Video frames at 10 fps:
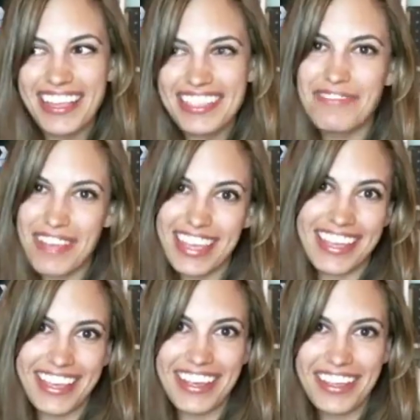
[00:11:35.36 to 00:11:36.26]

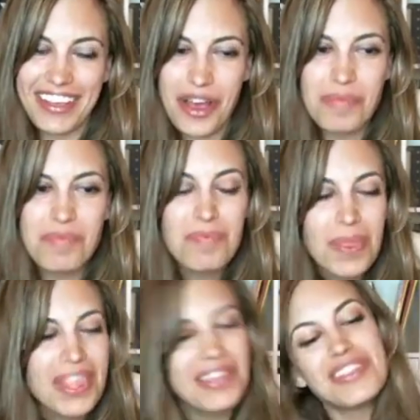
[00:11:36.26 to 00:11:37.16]
faking it,
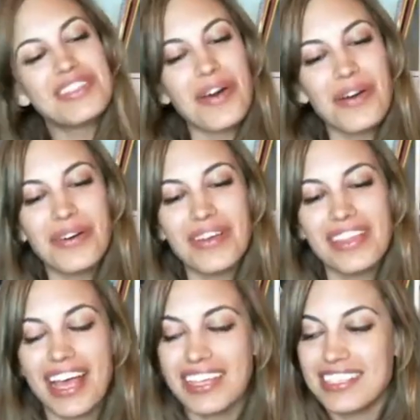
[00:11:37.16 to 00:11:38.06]
So
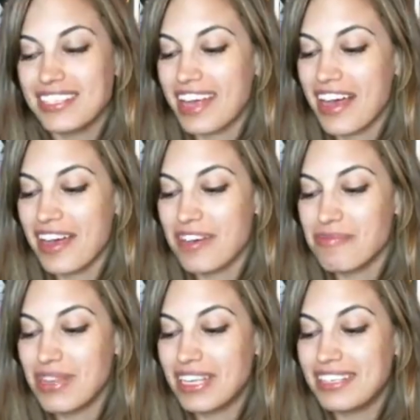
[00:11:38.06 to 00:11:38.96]
that's
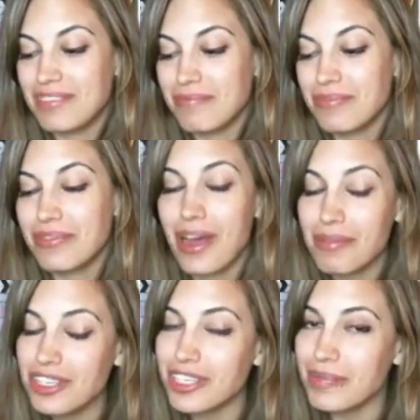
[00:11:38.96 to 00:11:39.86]

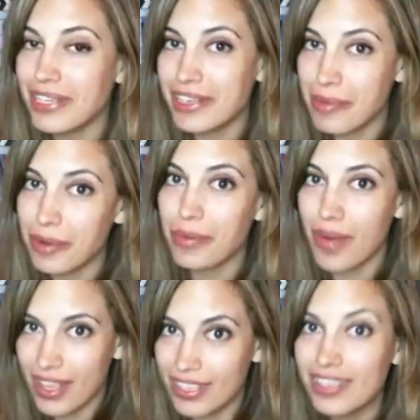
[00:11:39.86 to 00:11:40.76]
probably should be number
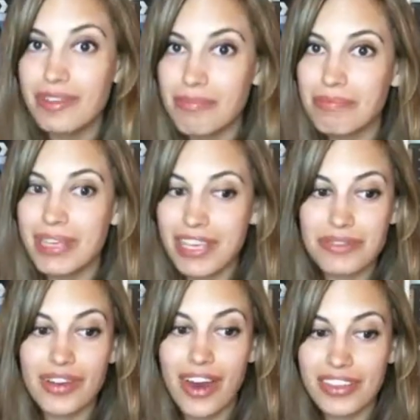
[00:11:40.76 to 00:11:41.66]
one,
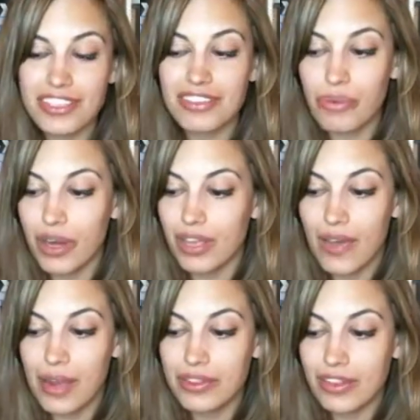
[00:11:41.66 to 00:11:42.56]
because regardless of where you
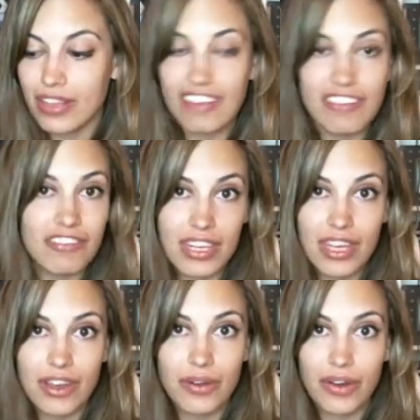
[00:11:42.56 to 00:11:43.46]
are with your live
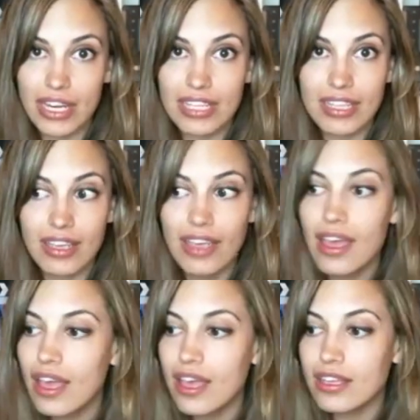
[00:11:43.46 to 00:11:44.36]
video or anything,
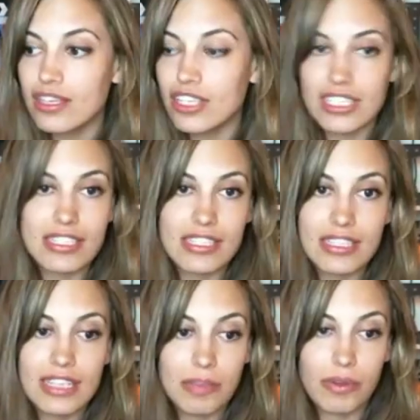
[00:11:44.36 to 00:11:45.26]

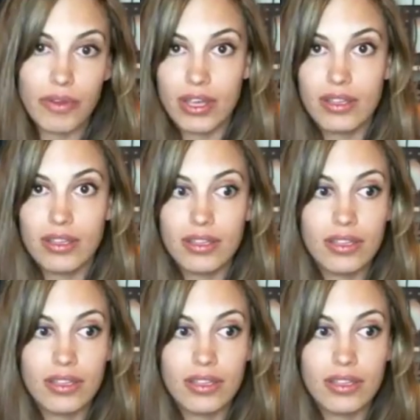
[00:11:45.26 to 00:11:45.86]
just keep it real,